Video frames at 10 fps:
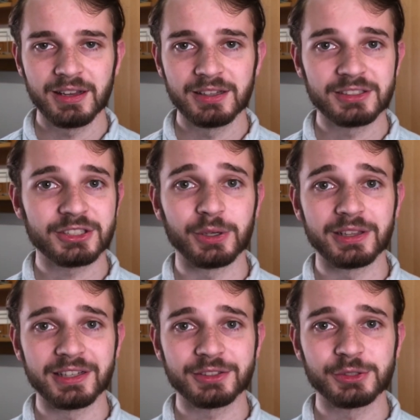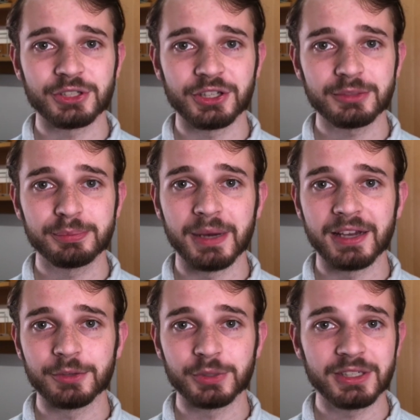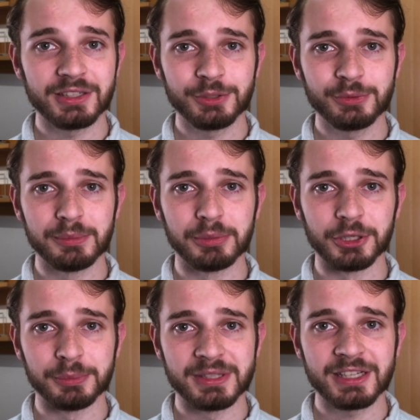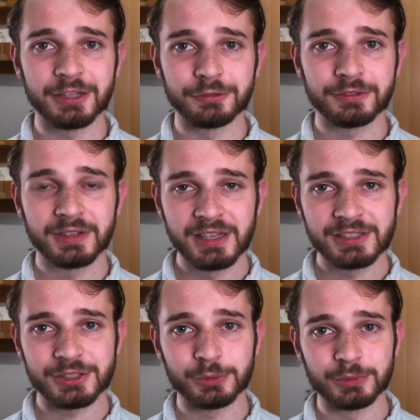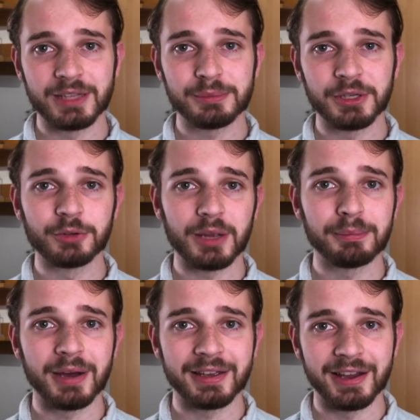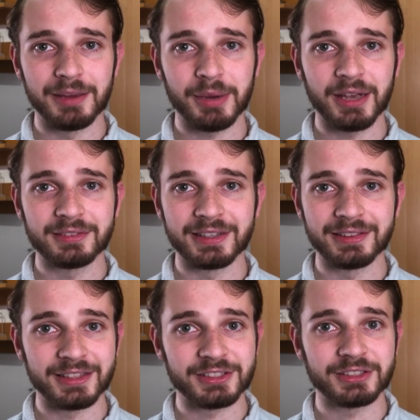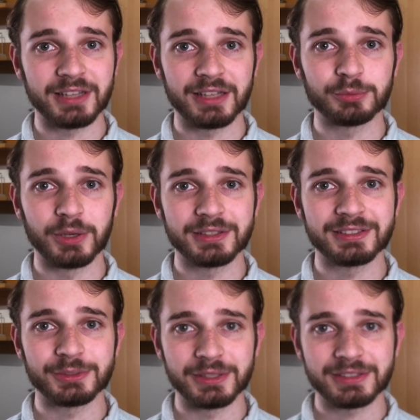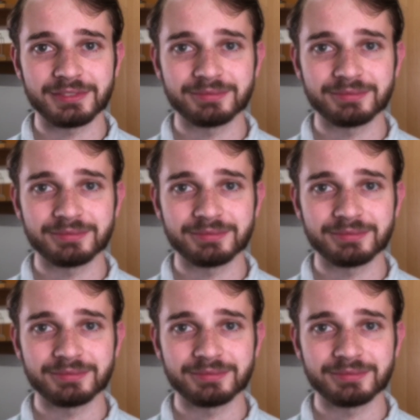So I'd like to start by reading you the blurb itself, so let me grab my iPad and let's get right into it.